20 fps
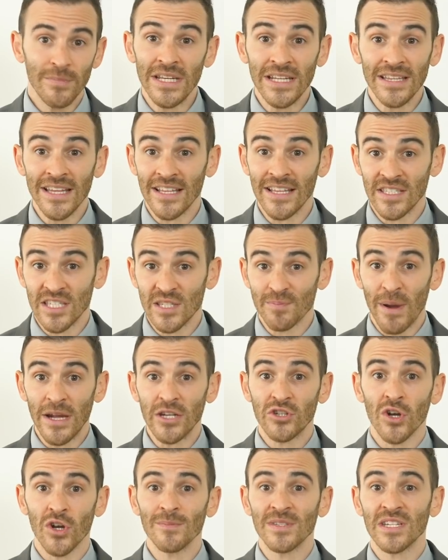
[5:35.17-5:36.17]
meaning that
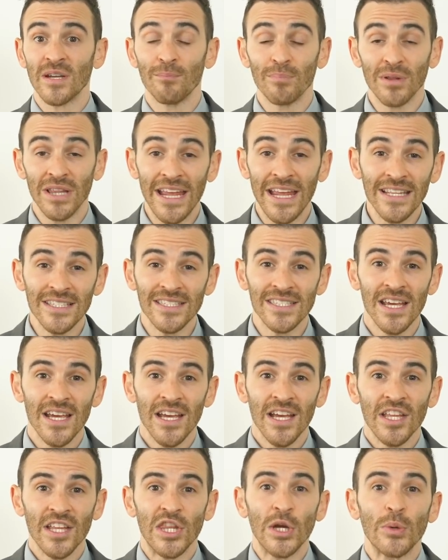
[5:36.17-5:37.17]
despite Trump's complaints,
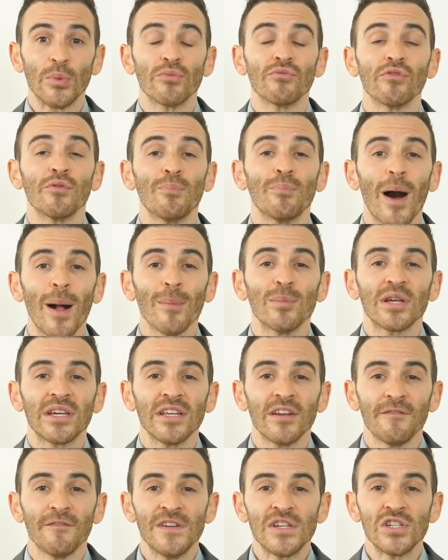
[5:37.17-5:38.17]
there were
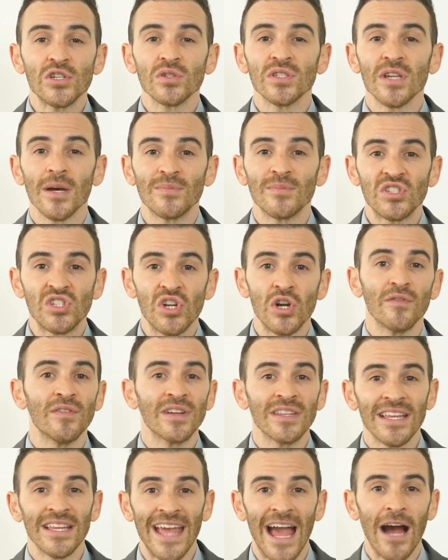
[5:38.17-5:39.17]
Republican officials
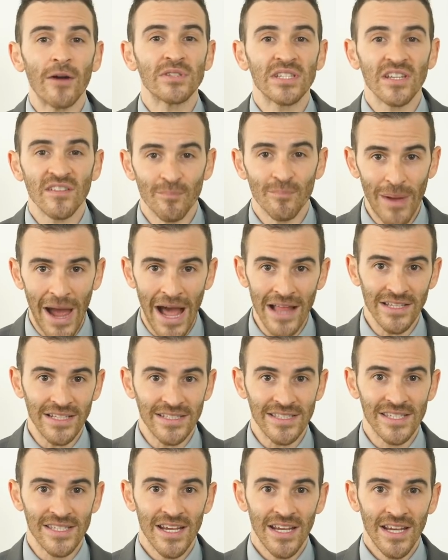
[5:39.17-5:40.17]
observing the counting of
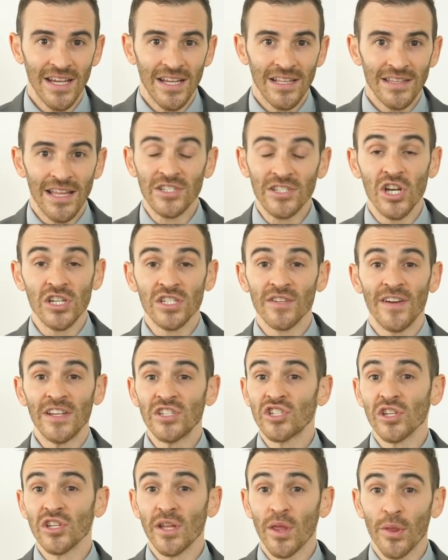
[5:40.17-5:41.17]
ballots. That judge
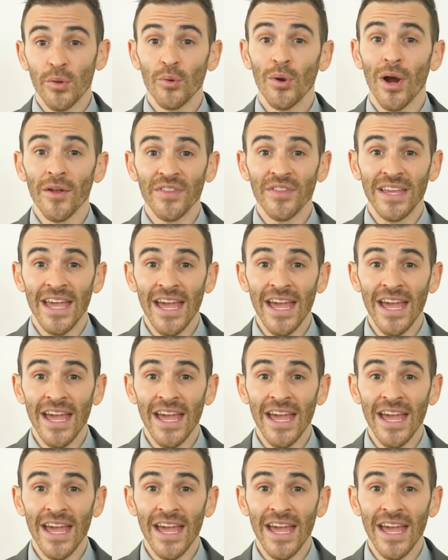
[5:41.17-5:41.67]
eventually threw out the